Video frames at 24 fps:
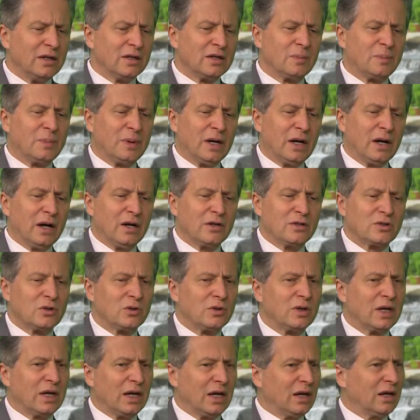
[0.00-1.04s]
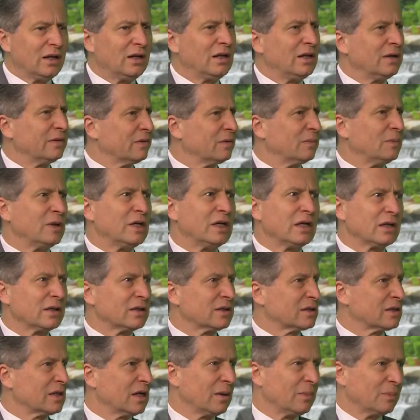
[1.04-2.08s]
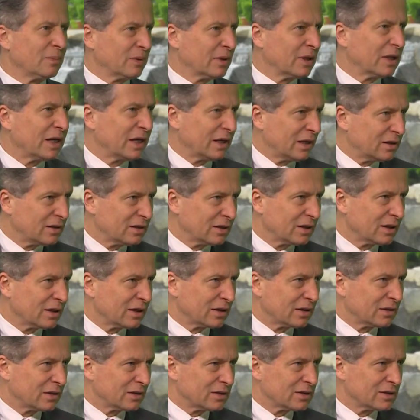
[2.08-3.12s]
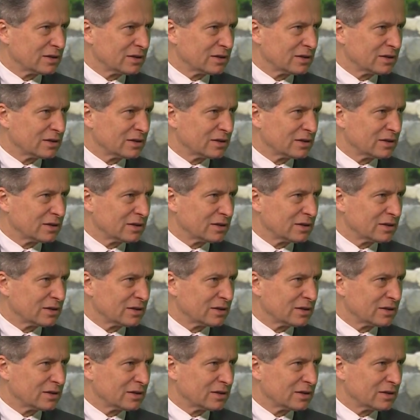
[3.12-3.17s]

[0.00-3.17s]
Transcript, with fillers: to parents who can't even be on the same planet together,